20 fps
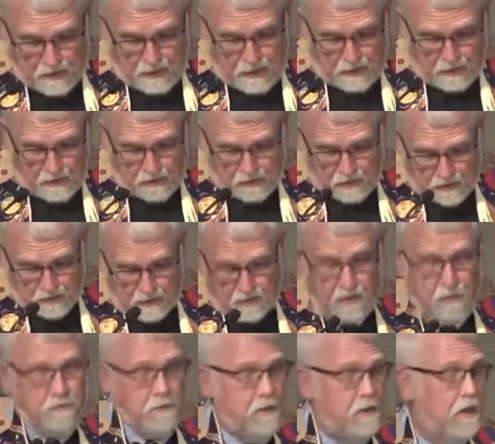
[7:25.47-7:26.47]
and
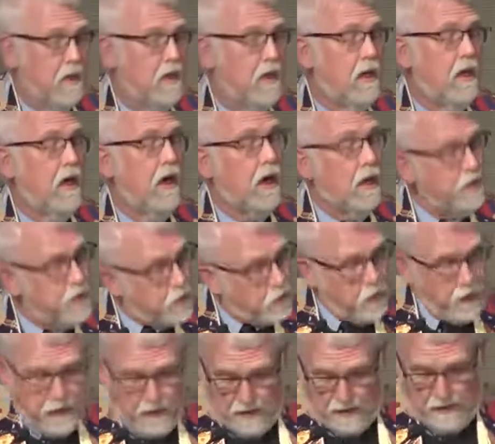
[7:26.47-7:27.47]
ecosystems are
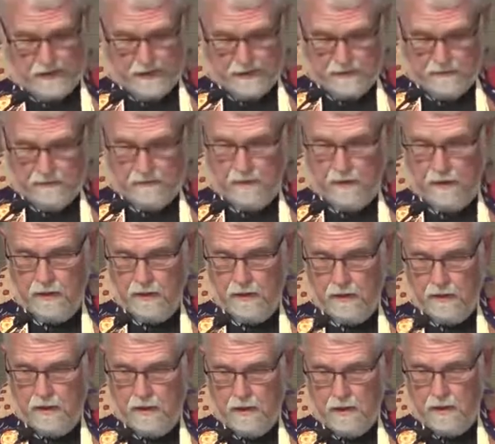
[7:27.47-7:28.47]
dwindling.
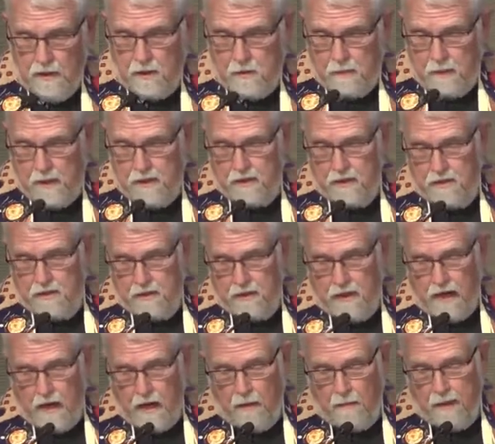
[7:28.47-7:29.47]
Species are
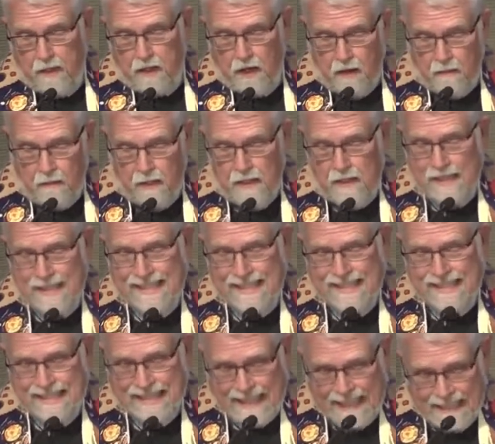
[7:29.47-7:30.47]
now becoming
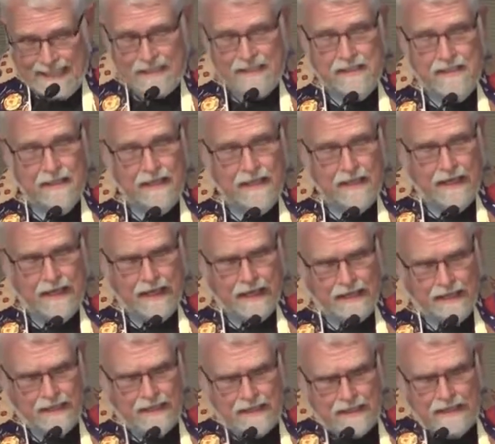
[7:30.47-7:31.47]
extinct
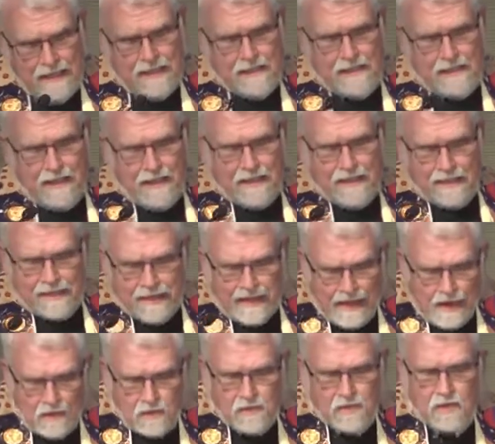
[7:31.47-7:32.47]
at least
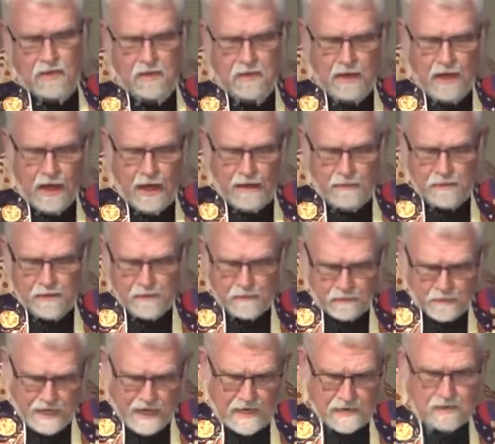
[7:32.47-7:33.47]
1,000 times
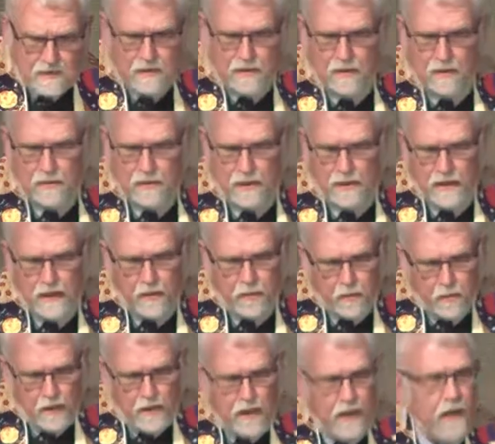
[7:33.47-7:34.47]
faster than they
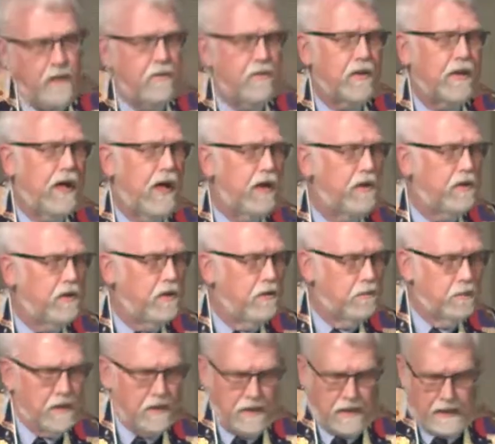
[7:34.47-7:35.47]
would have without
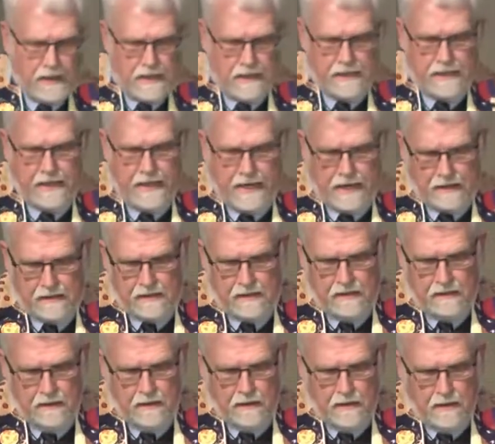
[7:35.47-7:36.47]
human contact.
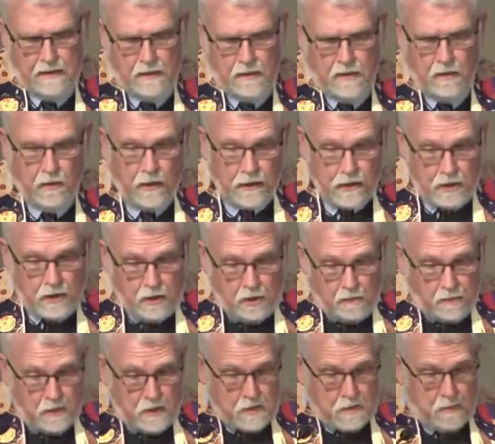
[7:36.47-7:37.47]
While the
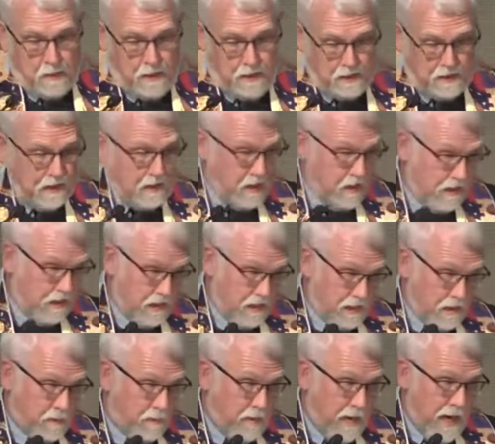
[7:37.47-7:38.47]
human species is
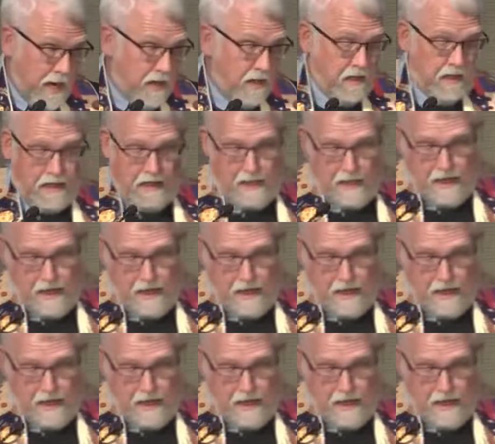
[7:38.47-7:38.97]
expanding